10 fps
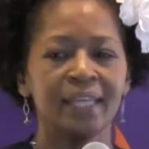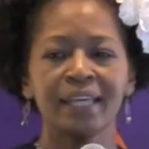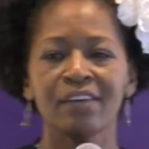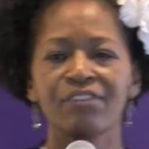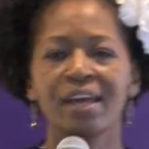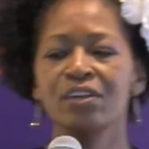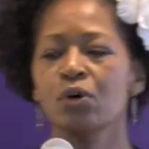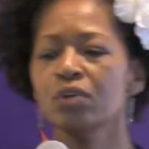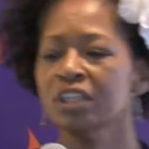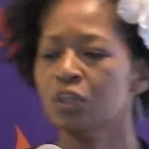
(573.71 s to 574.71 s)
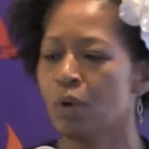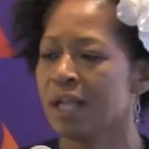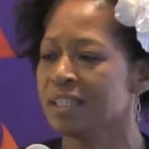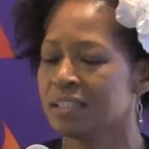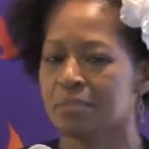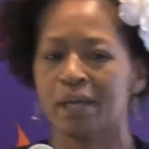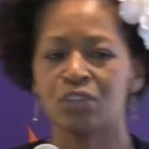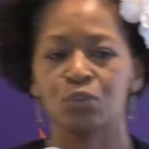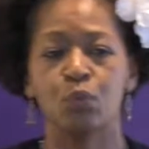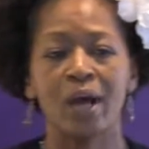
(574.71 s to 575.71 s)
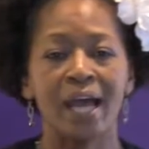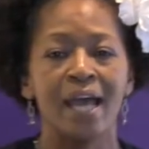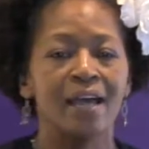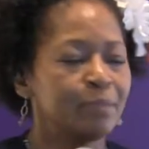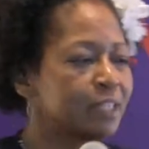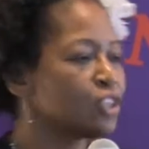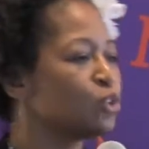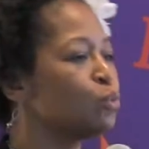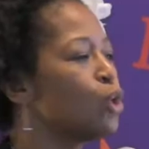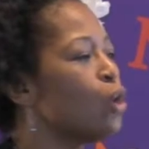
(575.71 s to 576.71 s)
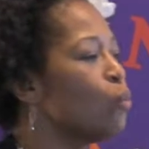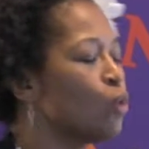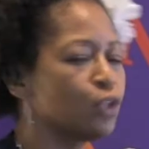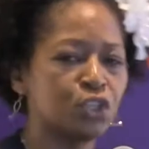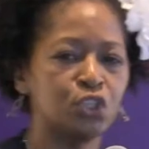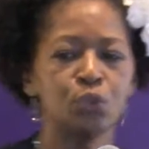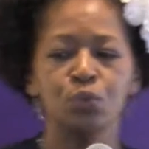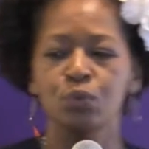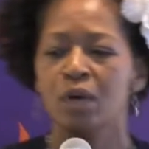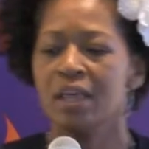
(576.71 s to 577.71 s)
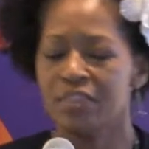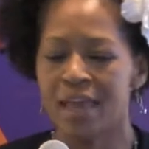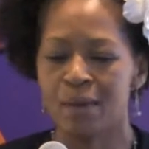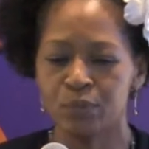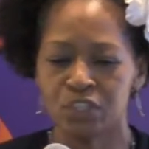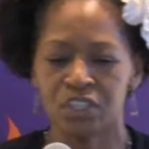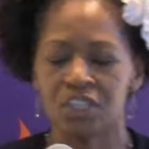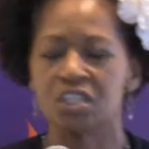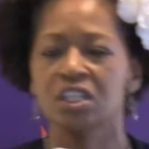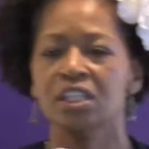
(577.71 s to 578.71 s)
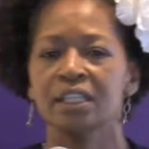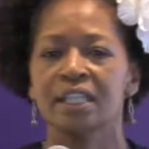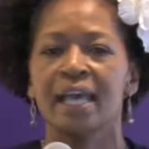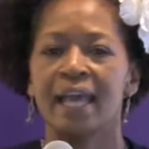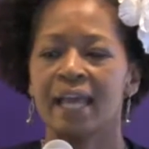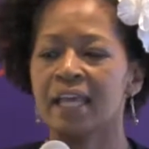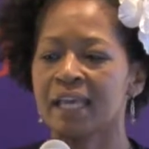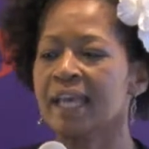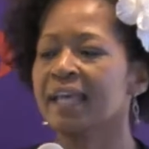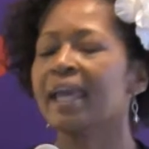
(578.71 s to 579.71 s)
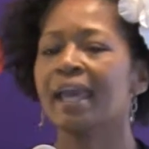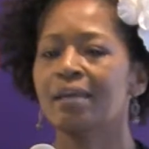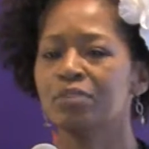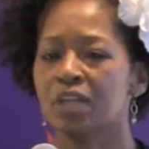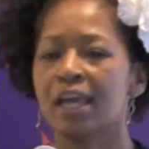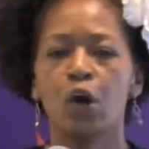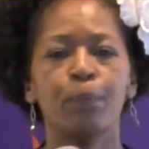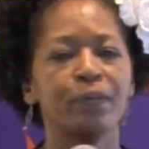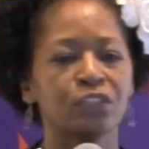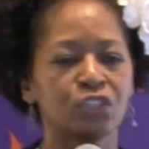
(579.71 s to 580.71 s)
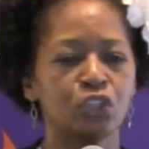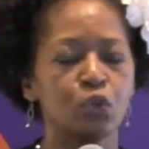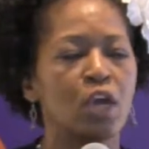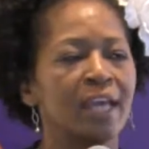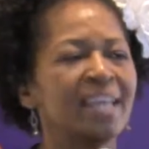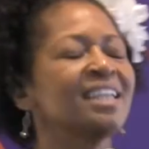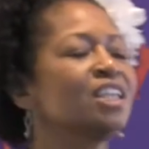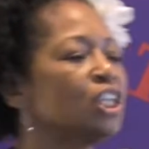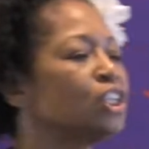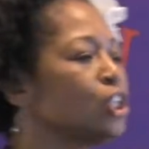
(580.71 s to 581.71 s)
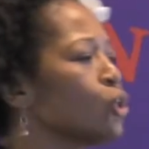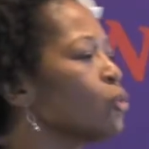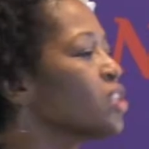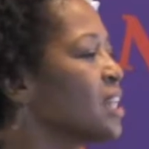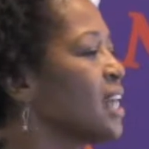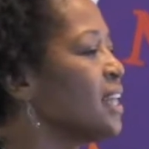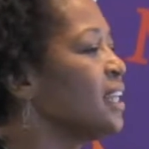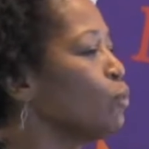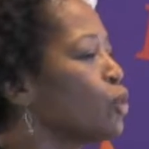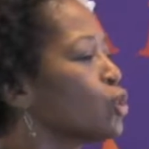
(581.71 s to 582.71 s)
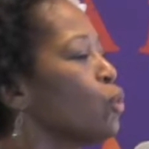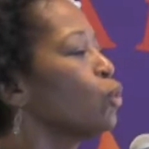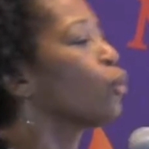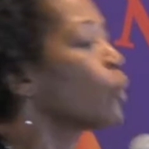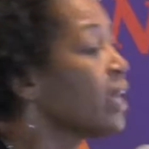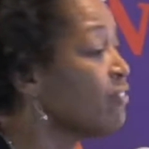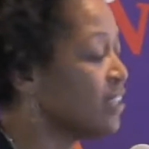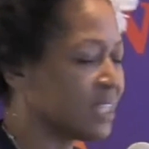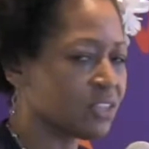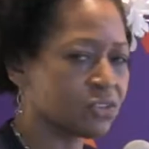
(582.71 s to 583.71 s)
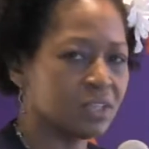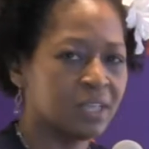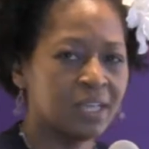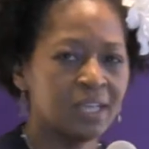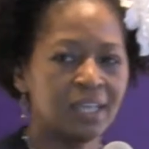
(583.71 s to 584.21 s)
He can't find no good qualities about you. Why? Because you don't want to do that which his son came to help us to do. He looked at your sin and it was so grievous